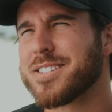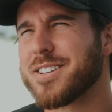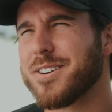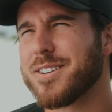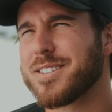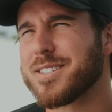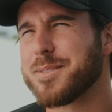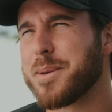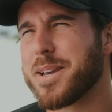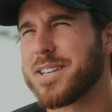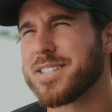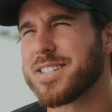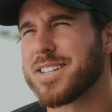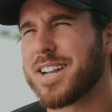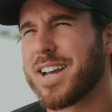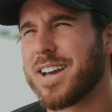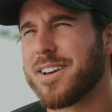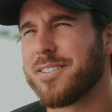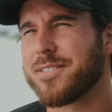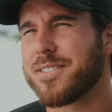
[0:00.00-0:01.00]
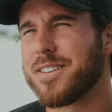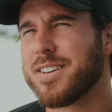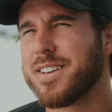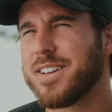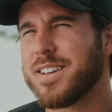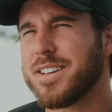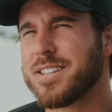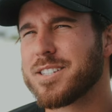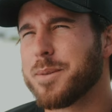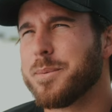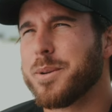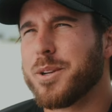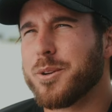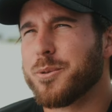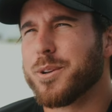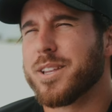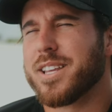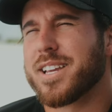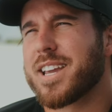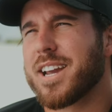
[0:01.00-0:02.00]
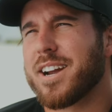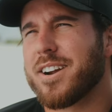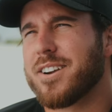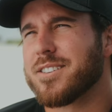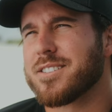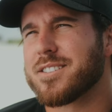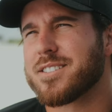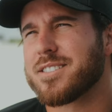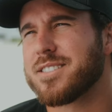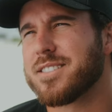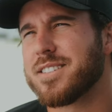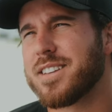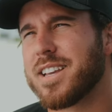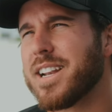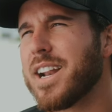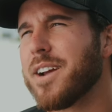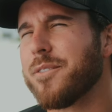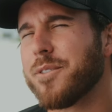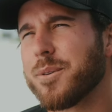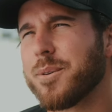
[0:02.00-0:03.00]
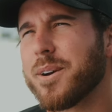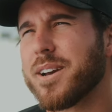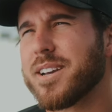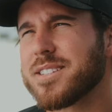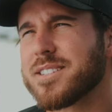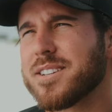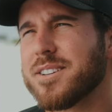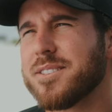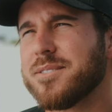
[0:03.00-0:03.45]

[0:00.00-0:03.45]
So it's amazing to have someone who really cares in every way.